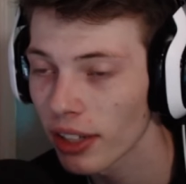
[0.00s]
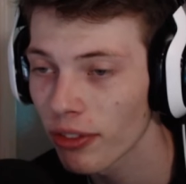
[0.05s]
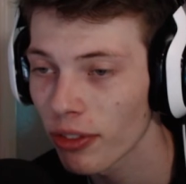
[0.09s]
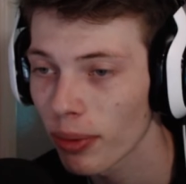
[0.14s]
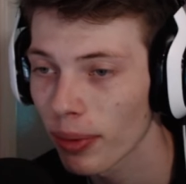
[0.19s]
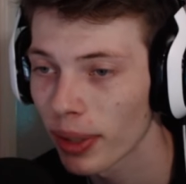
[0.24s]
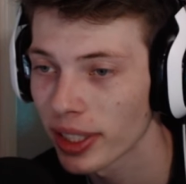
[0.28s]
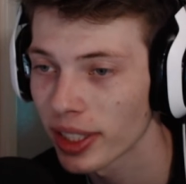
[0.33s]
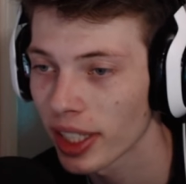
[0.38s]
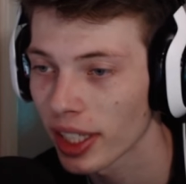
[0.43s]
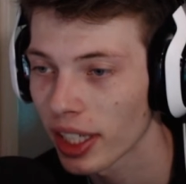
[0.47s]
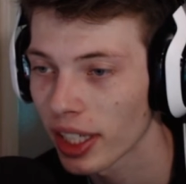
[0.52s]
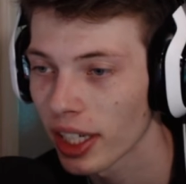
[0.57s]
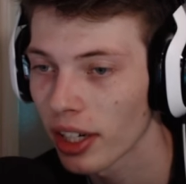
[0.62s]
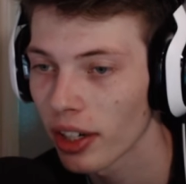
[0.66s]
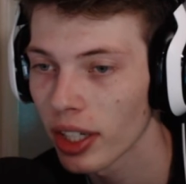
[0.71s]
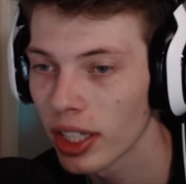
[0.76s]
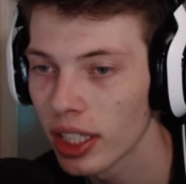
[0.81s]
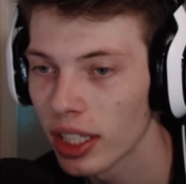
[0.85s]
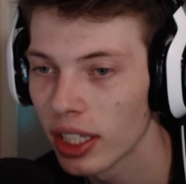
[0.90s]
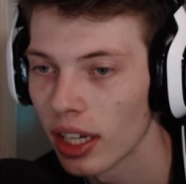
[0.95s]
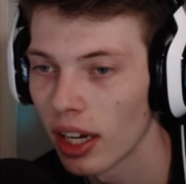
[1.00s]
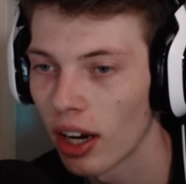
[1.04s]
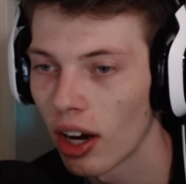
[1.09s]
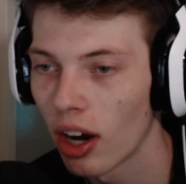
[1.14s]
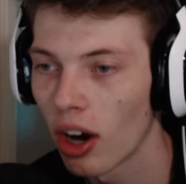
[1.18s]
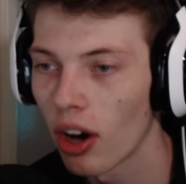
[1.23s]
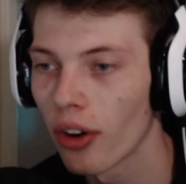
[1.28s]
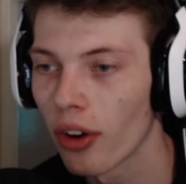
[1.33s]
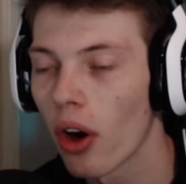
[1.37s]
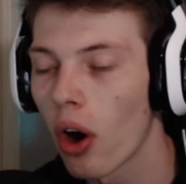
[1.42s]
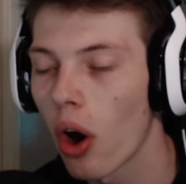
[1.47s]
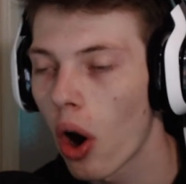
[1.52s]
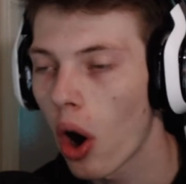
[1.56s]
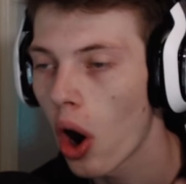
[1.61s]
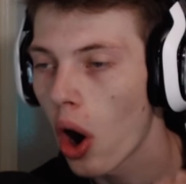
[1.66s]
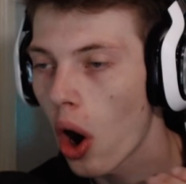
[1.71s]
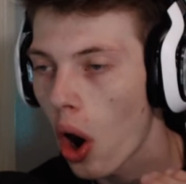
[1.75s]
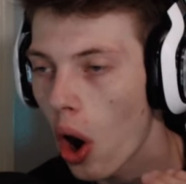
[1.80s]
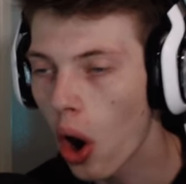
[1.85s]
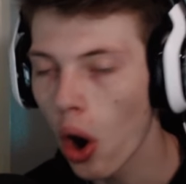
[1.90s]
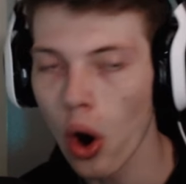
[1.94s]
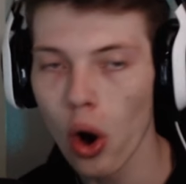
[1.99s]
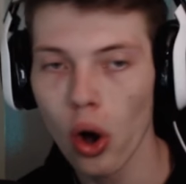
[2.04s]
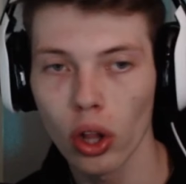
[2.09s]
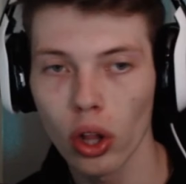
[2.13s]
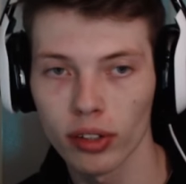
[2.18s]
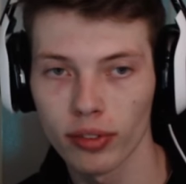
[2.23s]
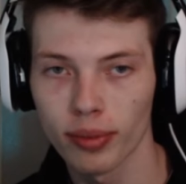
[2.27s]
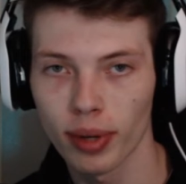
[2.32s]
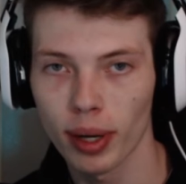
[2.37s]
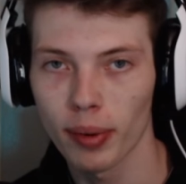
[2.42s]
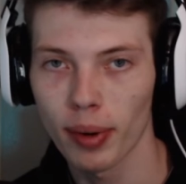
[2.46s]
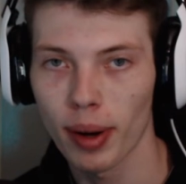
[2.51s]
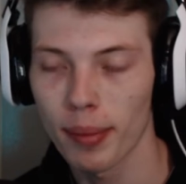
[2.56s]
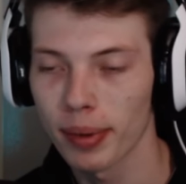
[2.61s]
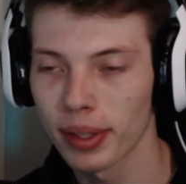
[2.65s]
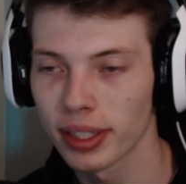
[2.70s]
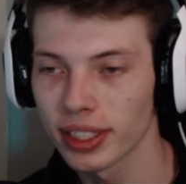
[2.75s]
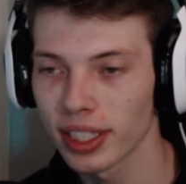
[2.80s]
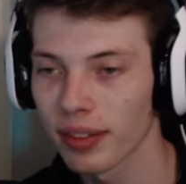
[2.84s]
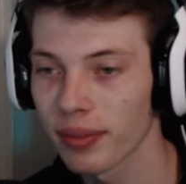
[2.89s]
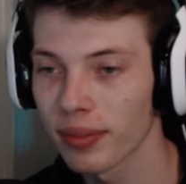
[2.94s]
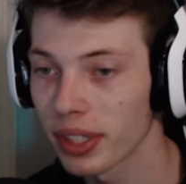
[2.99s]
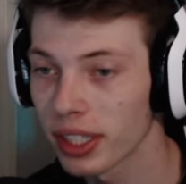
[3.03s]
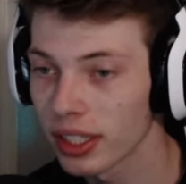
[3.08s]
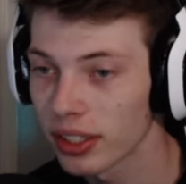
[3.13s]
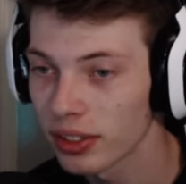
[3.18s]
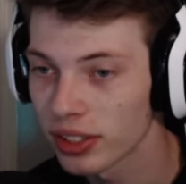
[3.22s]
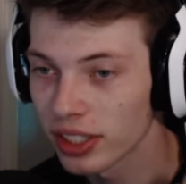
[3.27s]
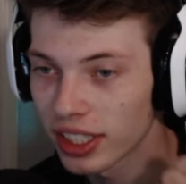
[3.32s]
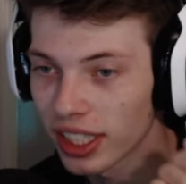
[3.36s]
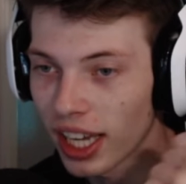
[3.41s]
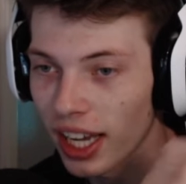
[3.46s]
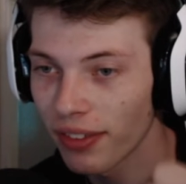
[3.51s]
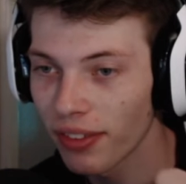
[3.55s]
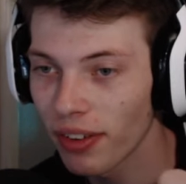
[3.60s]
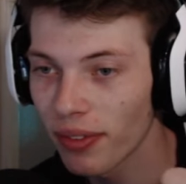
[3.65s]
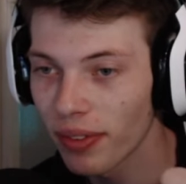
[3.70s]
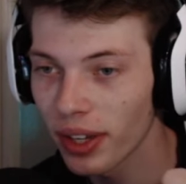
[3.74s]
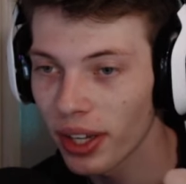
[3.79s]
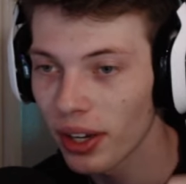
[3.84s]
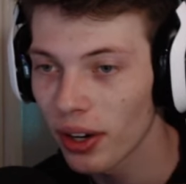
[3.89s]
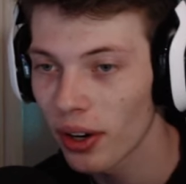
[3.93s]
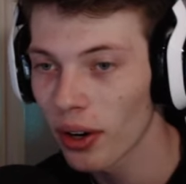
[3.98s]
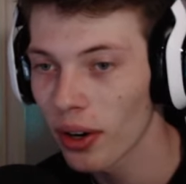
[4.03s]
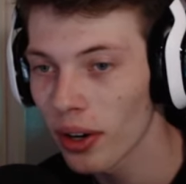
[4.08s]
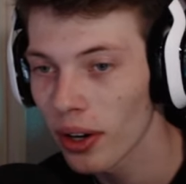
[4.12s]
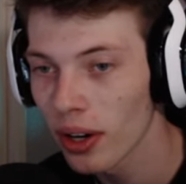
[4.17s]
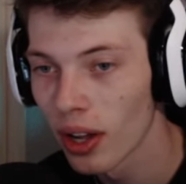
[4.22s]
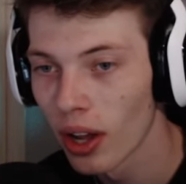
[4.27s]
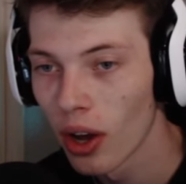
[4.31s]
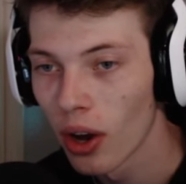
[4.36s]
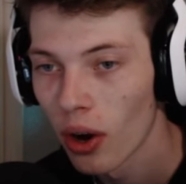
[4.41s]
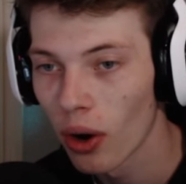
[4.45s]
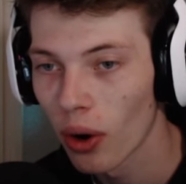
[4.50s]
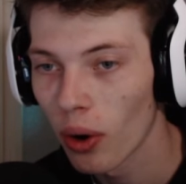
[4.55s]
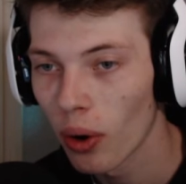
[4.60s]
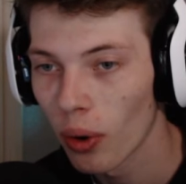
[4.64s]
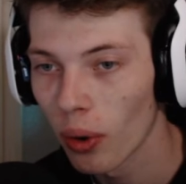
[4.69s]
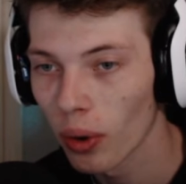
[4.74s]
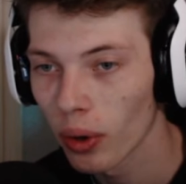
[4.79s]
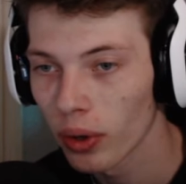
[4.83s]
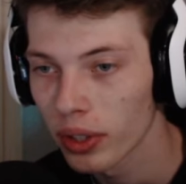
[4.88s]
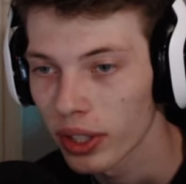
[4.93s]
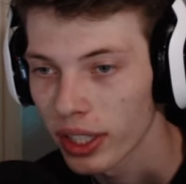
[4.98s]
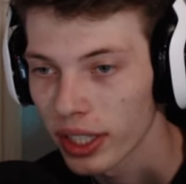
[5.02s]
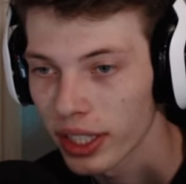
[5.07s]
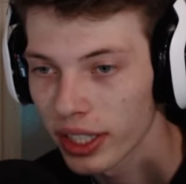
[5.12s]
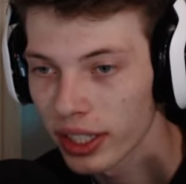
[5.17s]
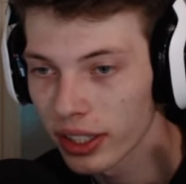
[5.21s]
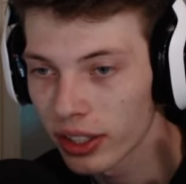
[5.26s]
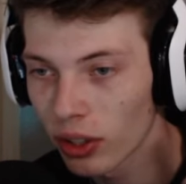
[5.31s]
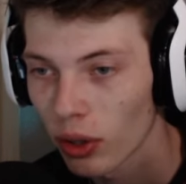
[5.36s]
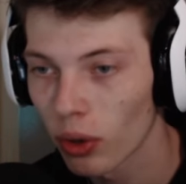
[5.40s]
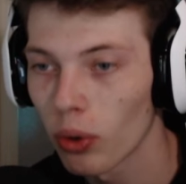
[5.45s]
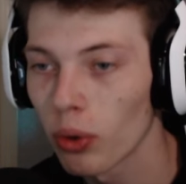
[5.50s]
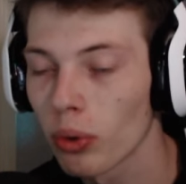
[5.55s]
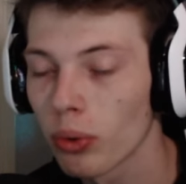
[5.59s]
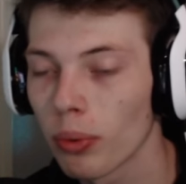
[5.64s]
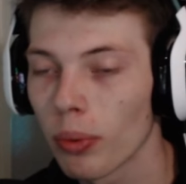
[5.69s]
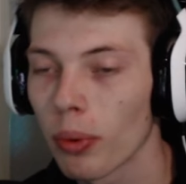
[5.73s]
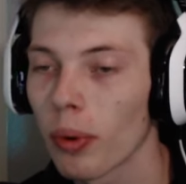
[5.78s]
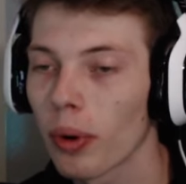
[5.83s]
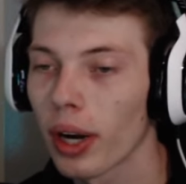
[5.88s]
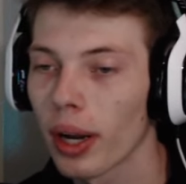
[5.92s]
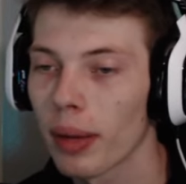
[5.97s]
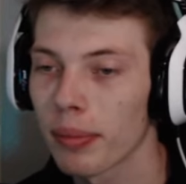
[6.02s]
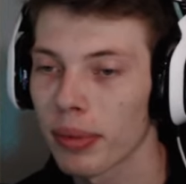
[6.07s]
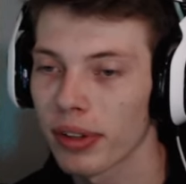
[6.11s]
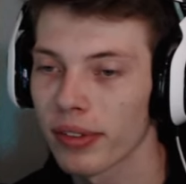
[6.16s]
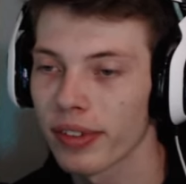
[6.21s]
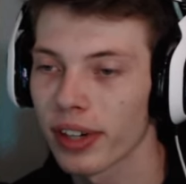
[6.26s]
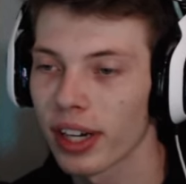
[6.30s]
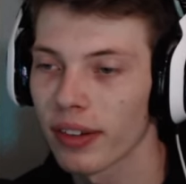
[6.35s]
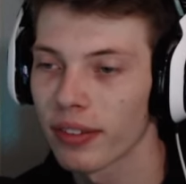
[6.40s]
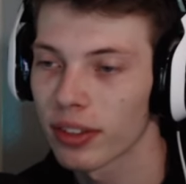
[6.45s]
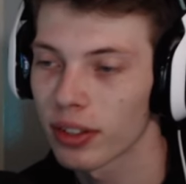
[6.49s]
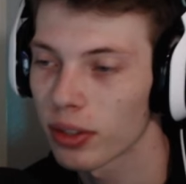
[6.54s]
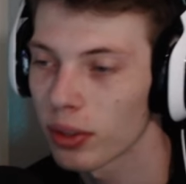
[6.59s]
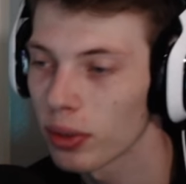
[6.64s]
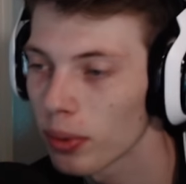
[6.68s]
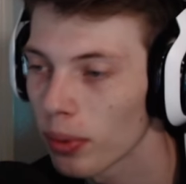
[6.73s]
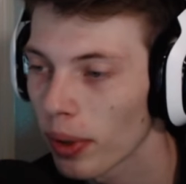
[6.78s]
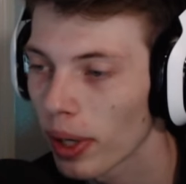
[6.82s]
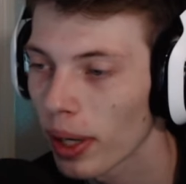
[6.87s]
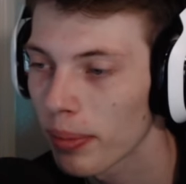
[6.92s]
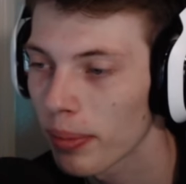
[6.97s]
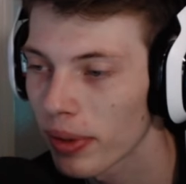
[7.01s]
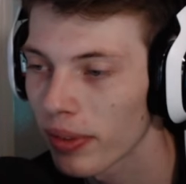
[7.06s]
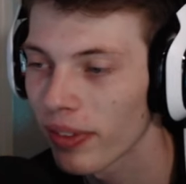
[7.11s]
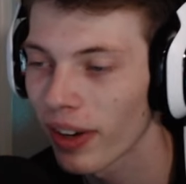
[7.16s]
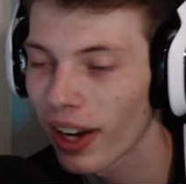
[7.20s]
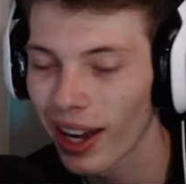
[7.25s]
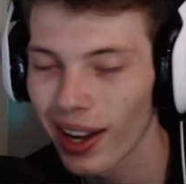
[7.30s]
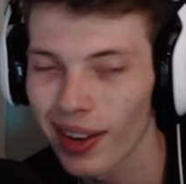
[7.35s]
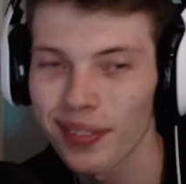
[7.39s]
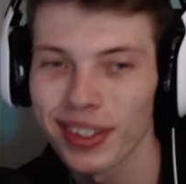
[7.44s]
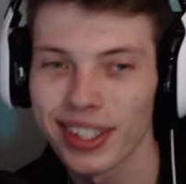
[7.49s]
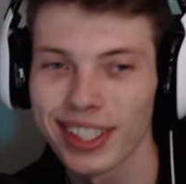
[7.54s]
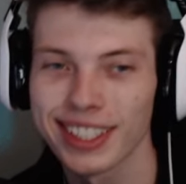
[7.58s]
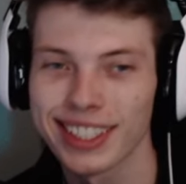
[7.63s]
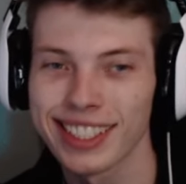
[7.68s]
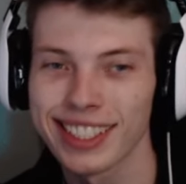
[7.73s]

And then for my secondary, on all of my weapons, I've been using the FFAR or the Cold War MP5. The Cold War MP5